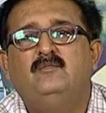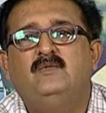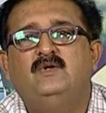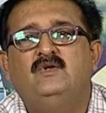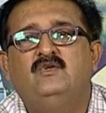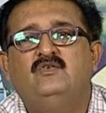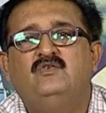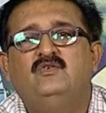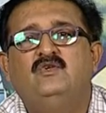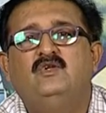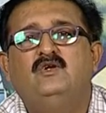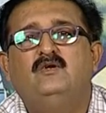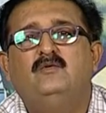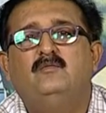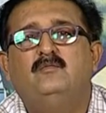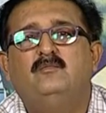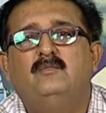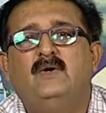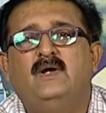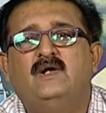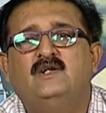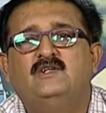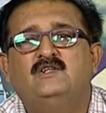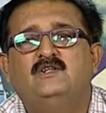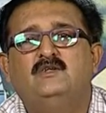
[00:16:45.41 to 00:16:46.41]
is the
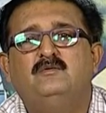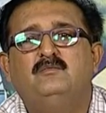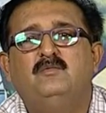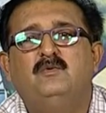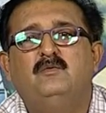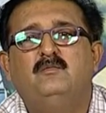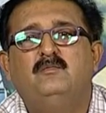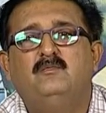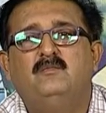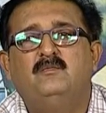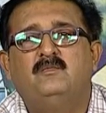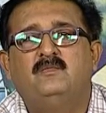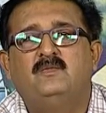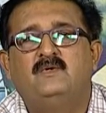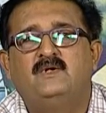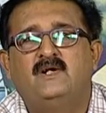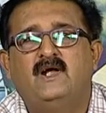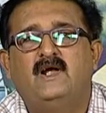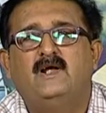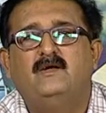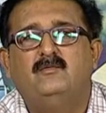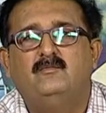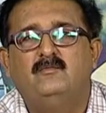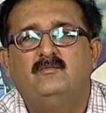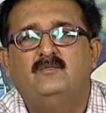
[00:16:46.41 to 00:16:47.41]
maximum
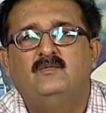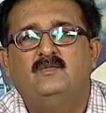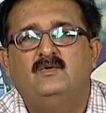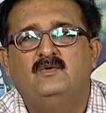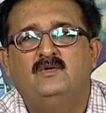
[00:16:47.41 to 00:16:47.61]
time.